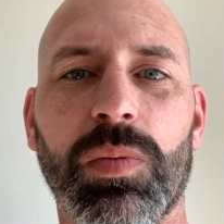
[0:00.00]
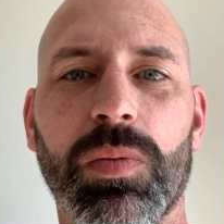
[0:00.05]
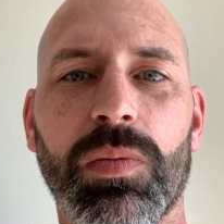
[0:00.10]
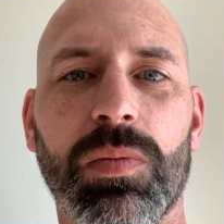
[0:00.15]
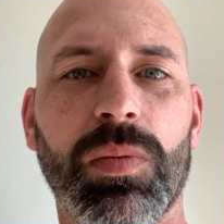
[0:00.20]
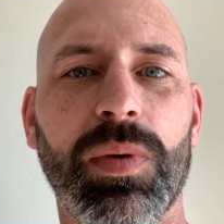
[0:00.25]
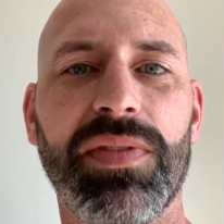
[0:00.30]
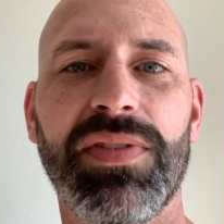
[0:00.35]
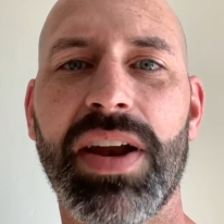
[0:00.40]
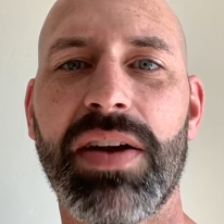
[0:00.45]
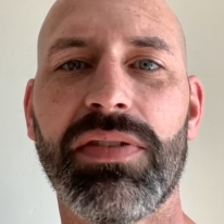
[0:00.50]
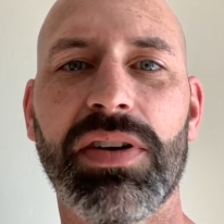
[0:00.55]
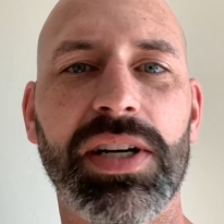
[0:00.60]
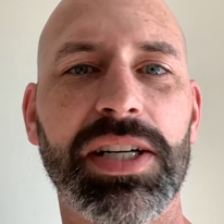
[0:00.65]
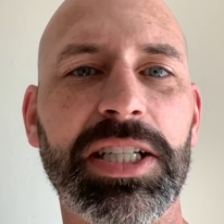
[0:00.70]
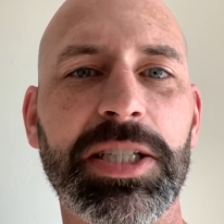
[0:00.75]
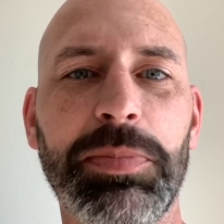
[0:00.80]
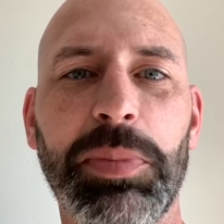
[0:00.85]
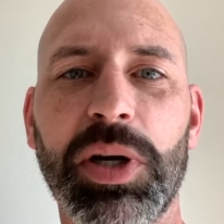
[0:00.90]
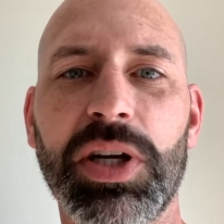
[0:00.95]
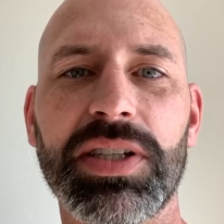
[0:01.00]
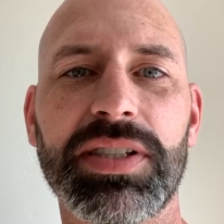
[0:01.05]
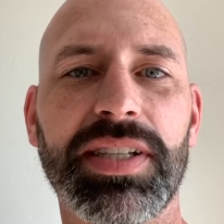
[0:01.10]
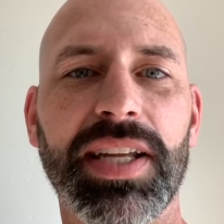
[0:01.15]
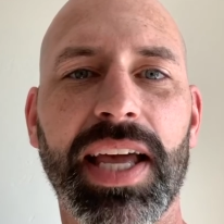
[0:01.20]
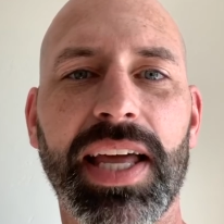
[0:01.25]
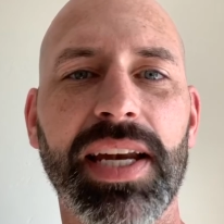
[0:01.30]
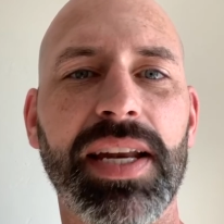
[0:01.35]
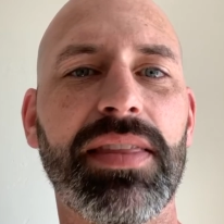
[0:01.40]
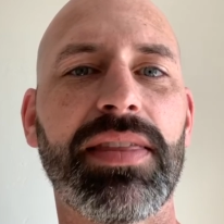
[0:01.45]
We've never experienced
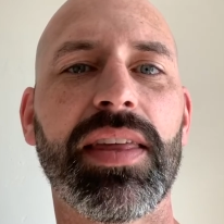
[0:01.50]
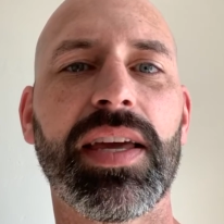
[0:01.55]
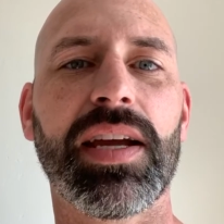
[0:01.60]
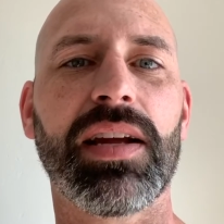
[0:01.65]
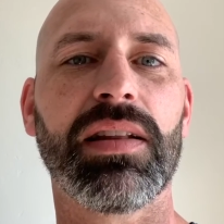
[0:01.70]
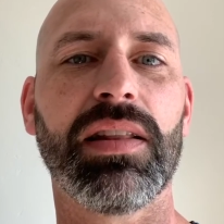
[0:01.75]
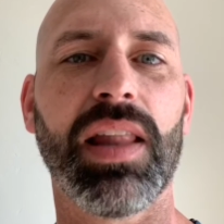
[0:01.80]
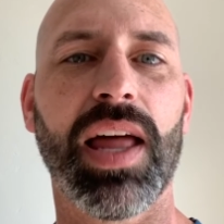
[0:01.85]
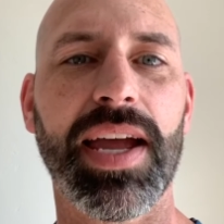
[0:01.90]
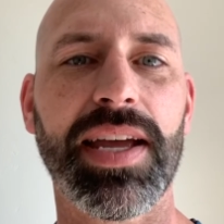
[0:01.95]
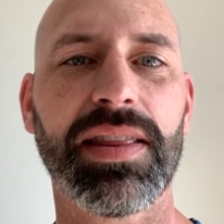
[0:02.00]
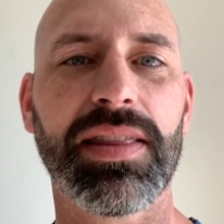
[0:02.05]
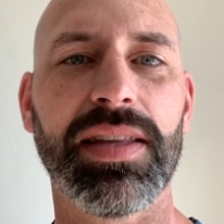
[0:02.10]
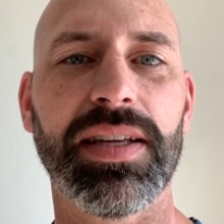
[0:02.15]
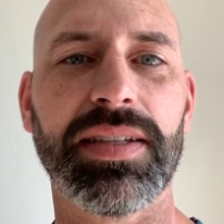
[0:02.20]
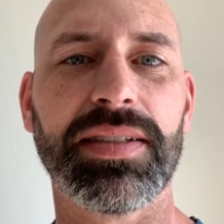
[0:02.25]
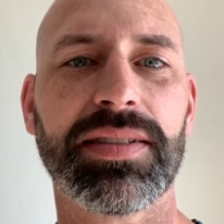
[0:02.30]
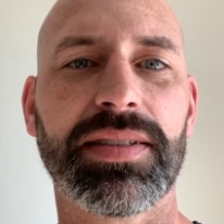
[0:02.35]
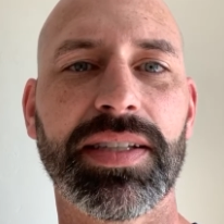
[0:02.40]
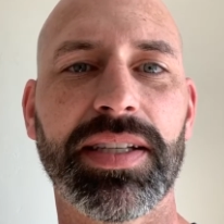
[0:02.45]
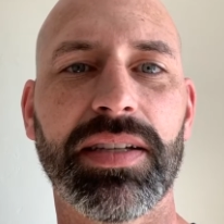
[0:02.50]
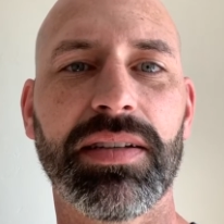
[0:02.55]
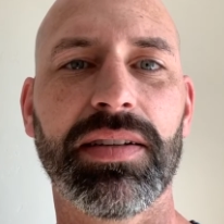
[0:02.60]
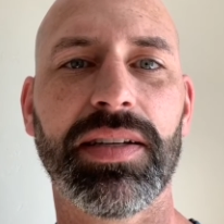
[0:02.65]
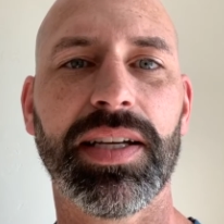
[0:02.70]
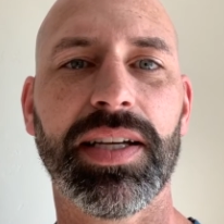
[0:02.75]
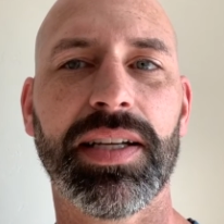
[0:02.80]
anything like this, and